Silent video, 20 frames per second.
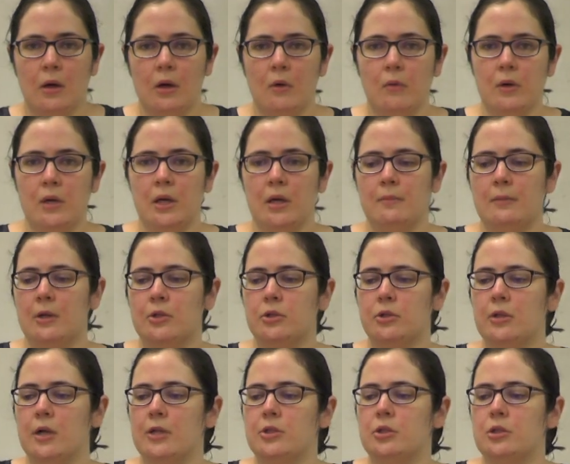we need to
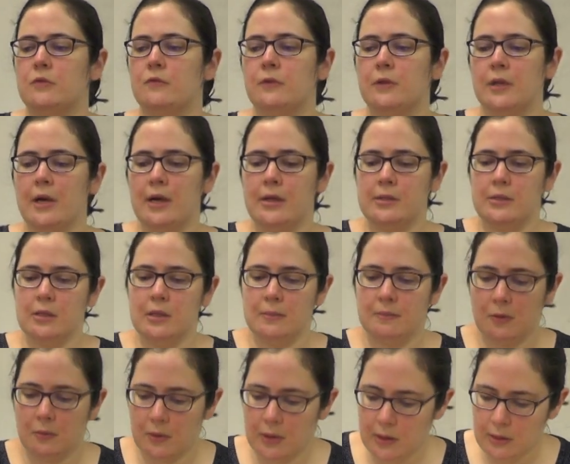measure not just velocity,
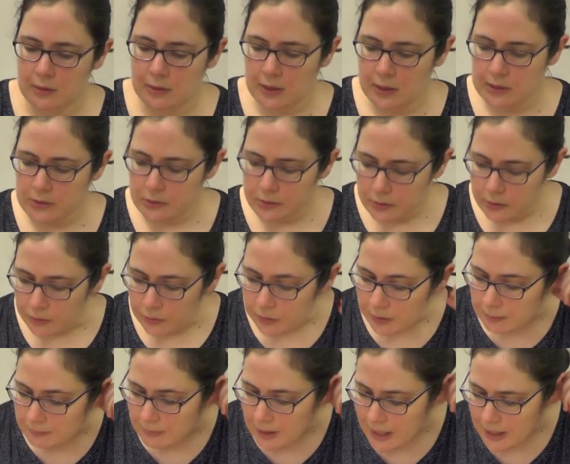but we need to know
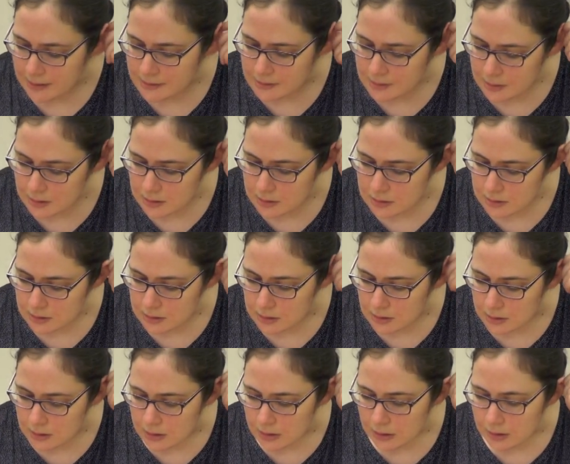their masses.
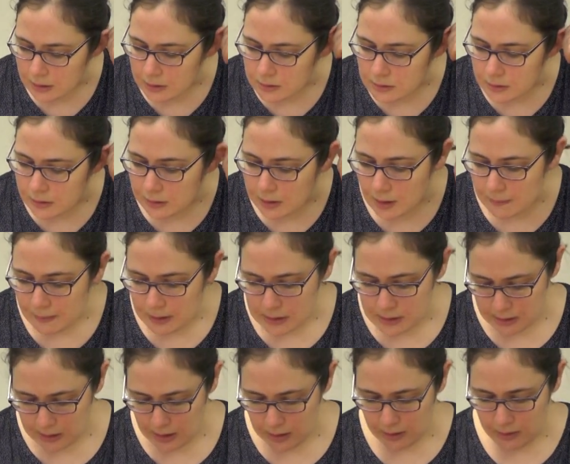And so I got my
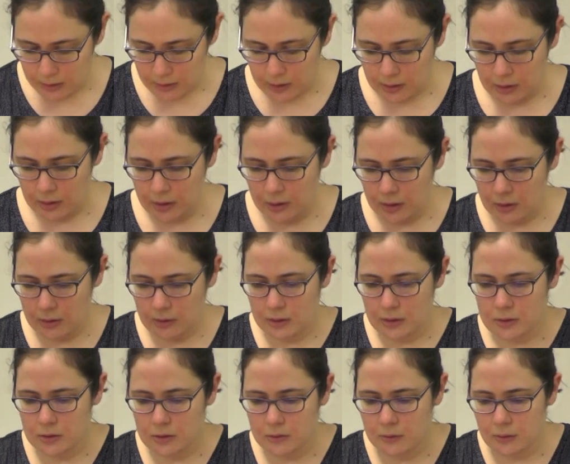scale here.
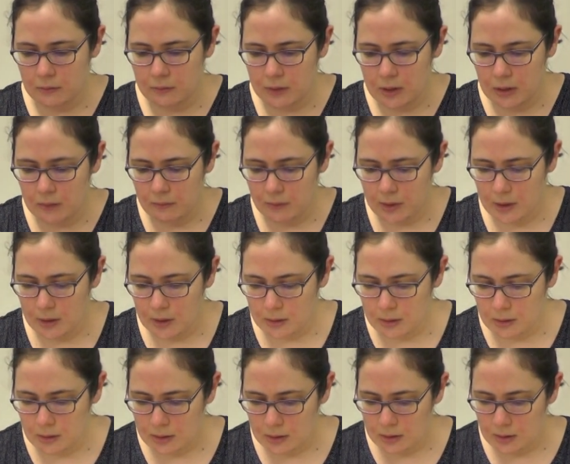Let's do our red
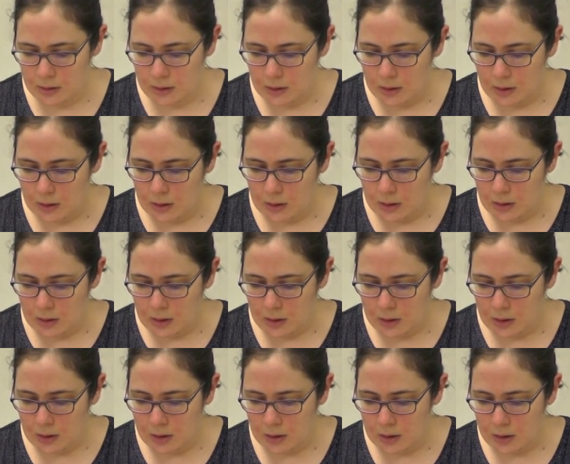one.
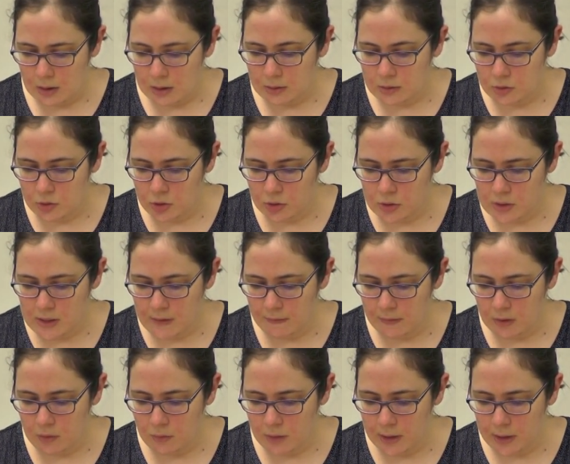
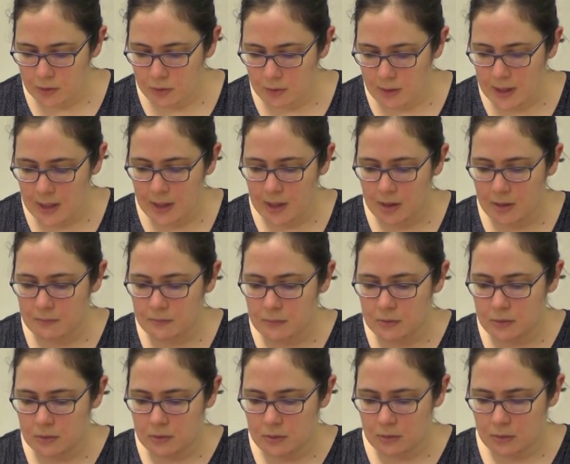271
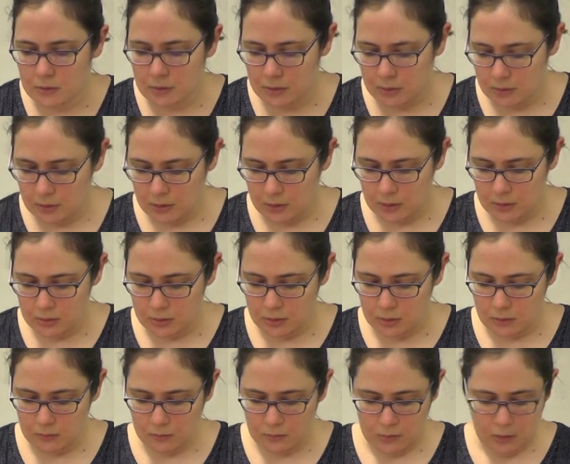grams.
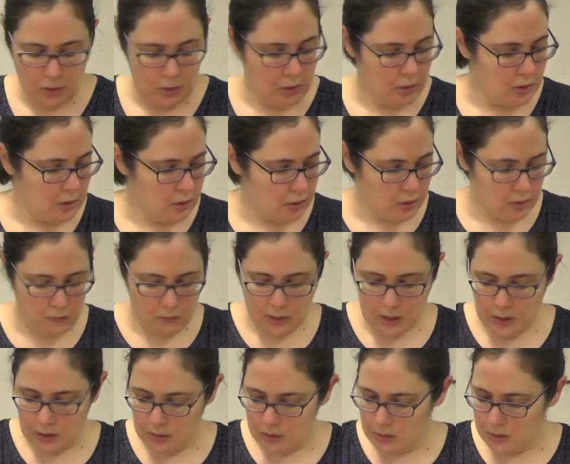Awesome. All
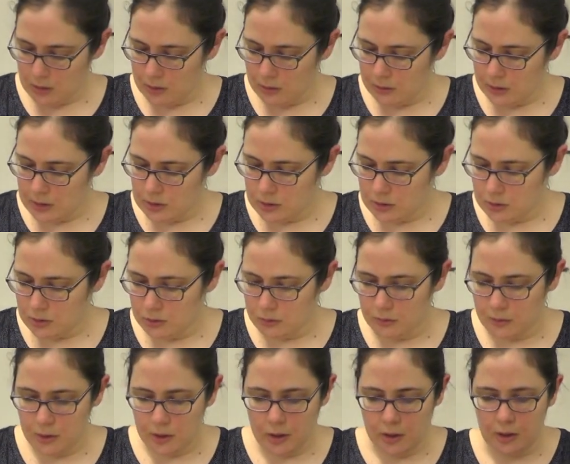right, and now let's
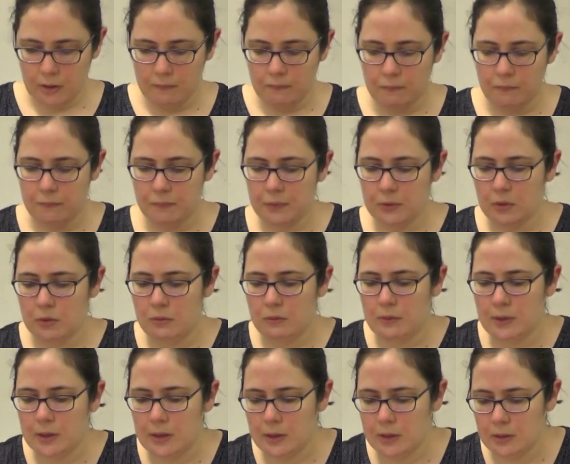do our blue
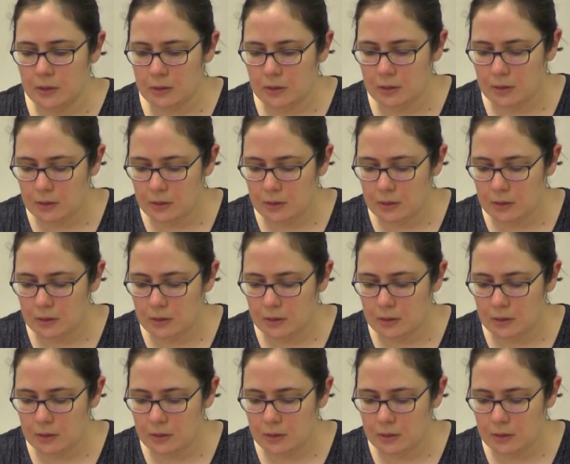one.